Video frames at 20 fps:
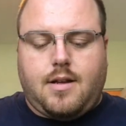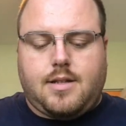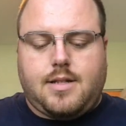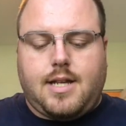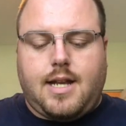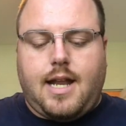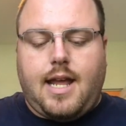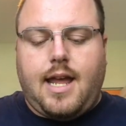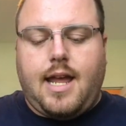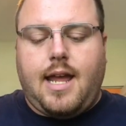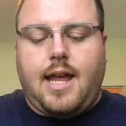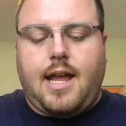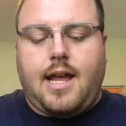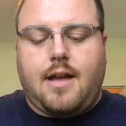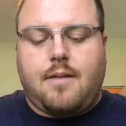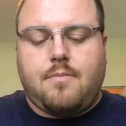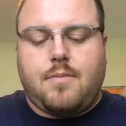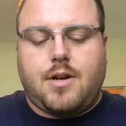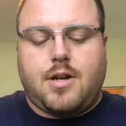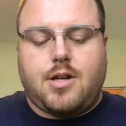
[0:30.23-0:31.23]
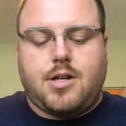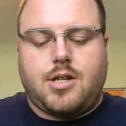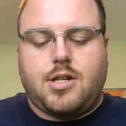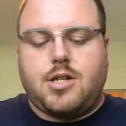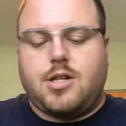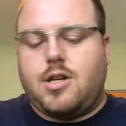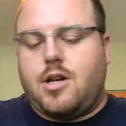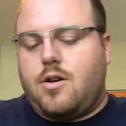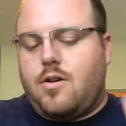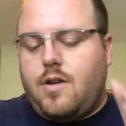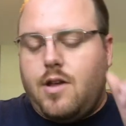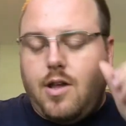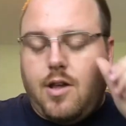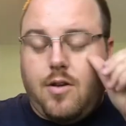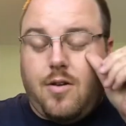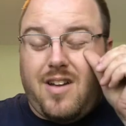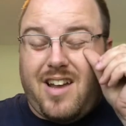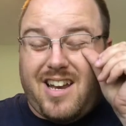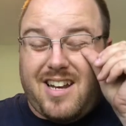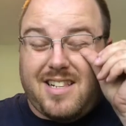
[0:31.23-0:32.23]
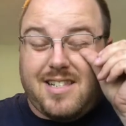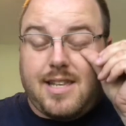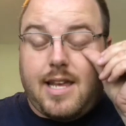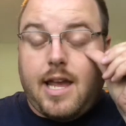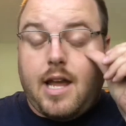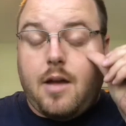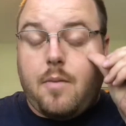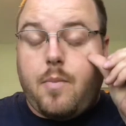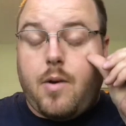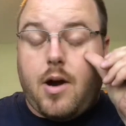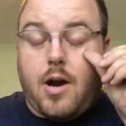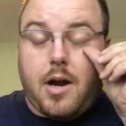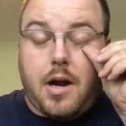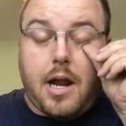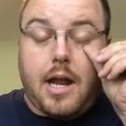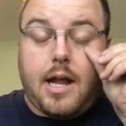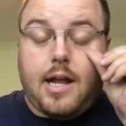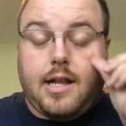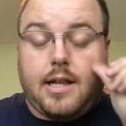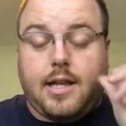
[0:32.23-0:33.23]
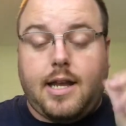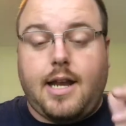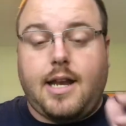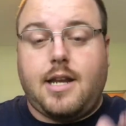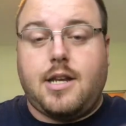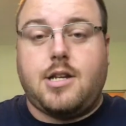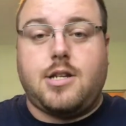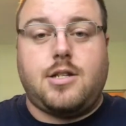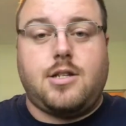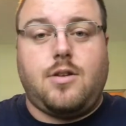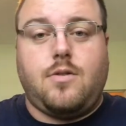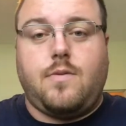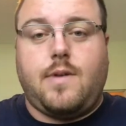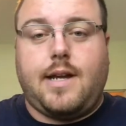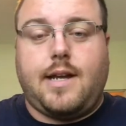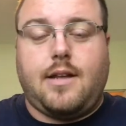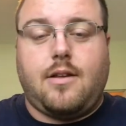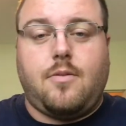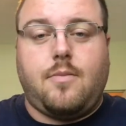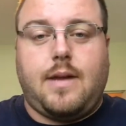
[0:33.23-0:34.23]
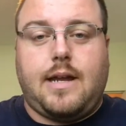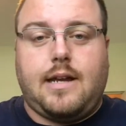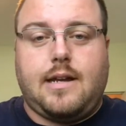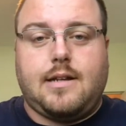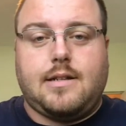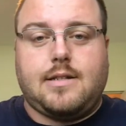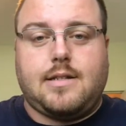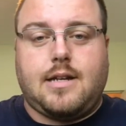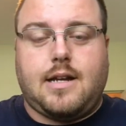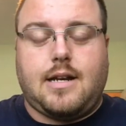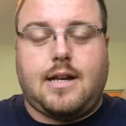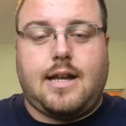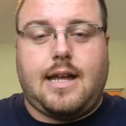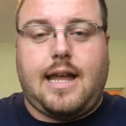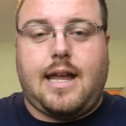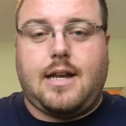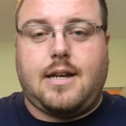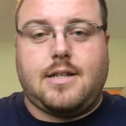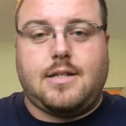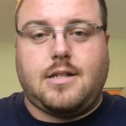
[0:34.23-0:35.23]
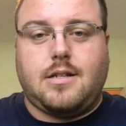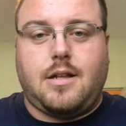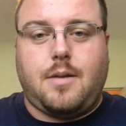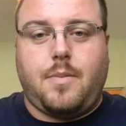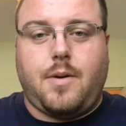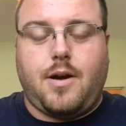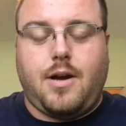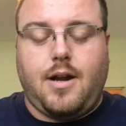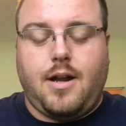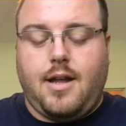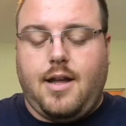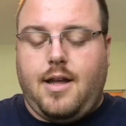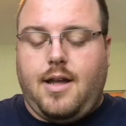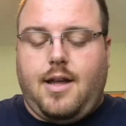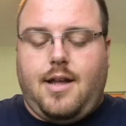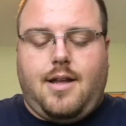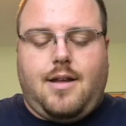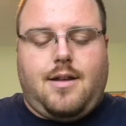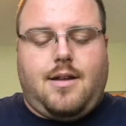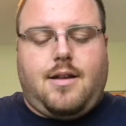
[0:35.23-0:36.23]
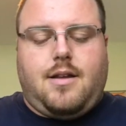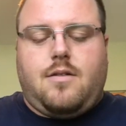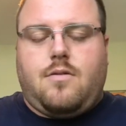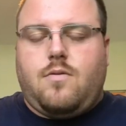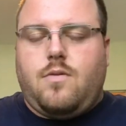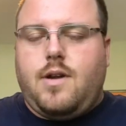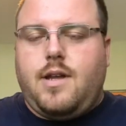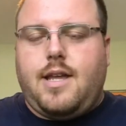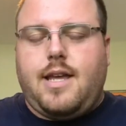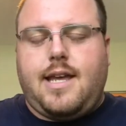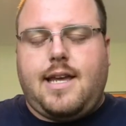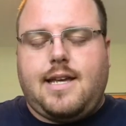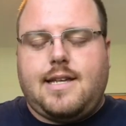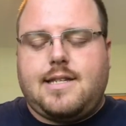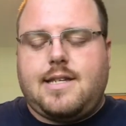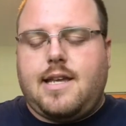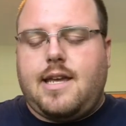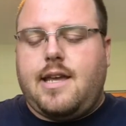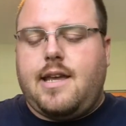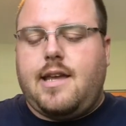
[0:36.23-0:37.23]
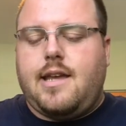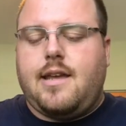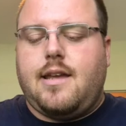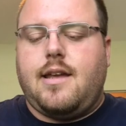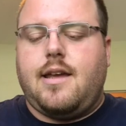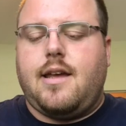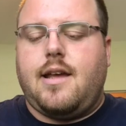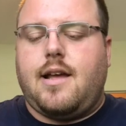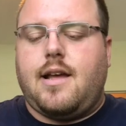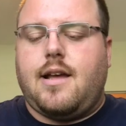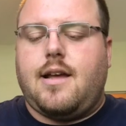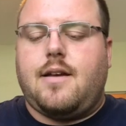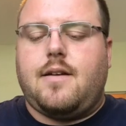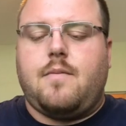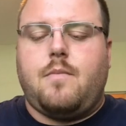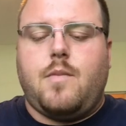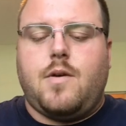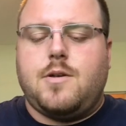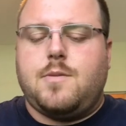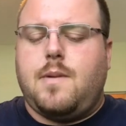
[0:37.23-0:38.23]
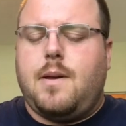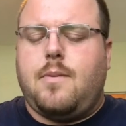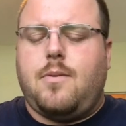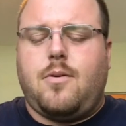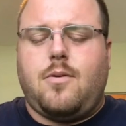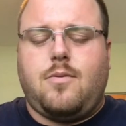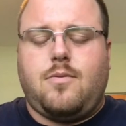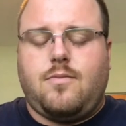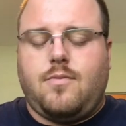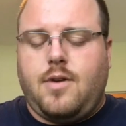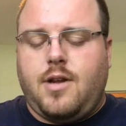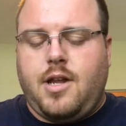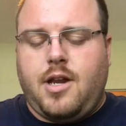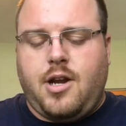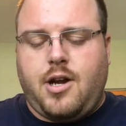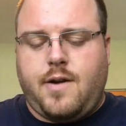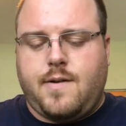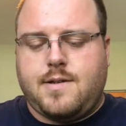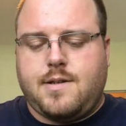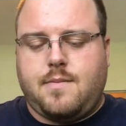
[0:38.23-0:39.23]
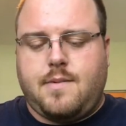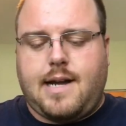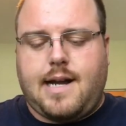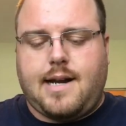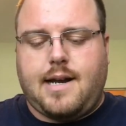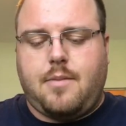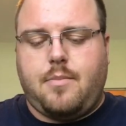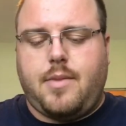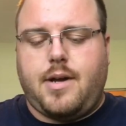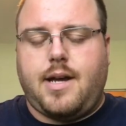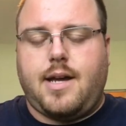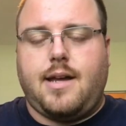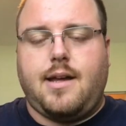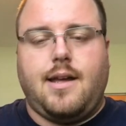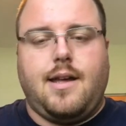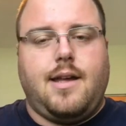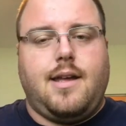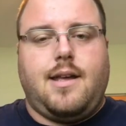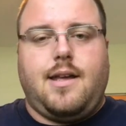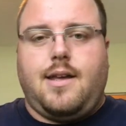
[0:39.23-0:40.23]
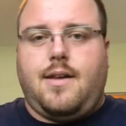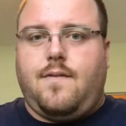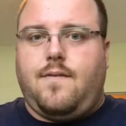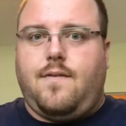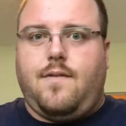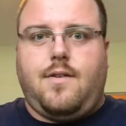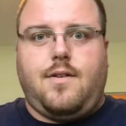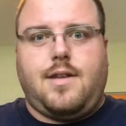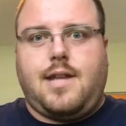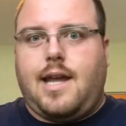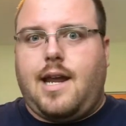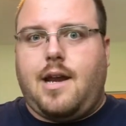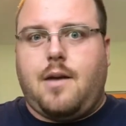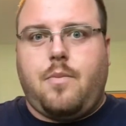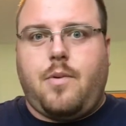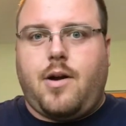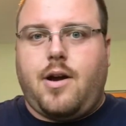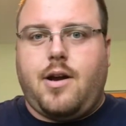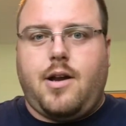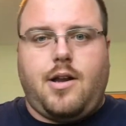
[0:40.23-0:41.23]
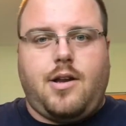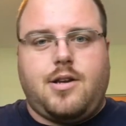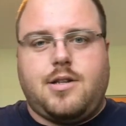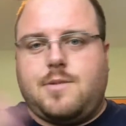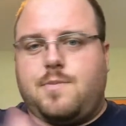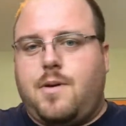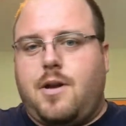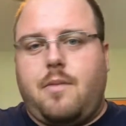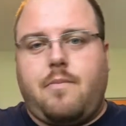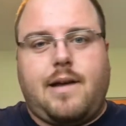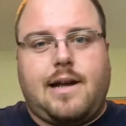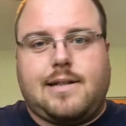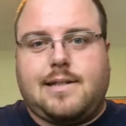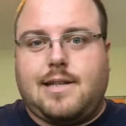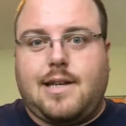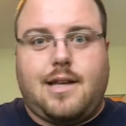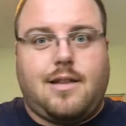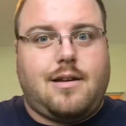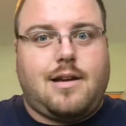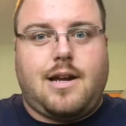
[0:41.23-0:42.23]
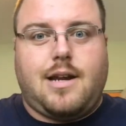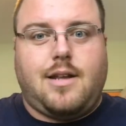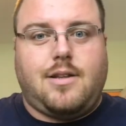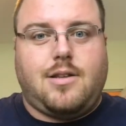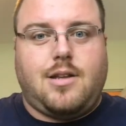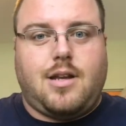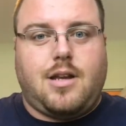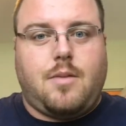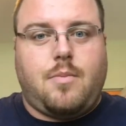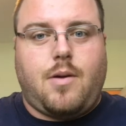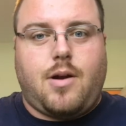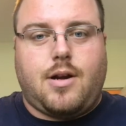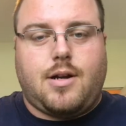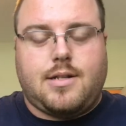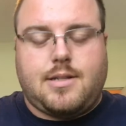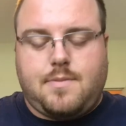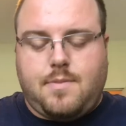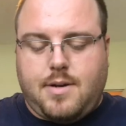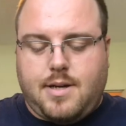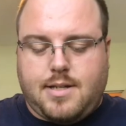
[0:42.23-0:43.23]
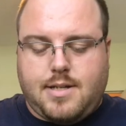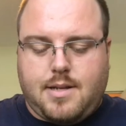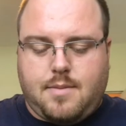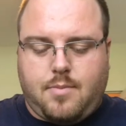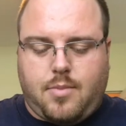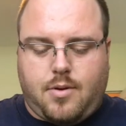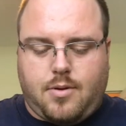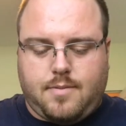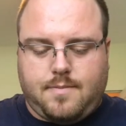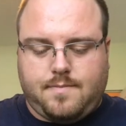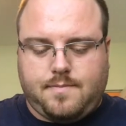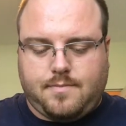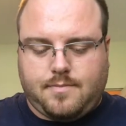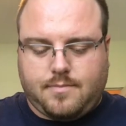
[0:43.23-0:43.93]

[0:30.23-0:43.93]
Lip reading: today I'm going to show you how to take apart and clean and just do regular maintenance on an Andis clipper. Really easy. Most people are really nervous about it, but if you take it apart, you just put it back together how you took it apart. It's pretty simple.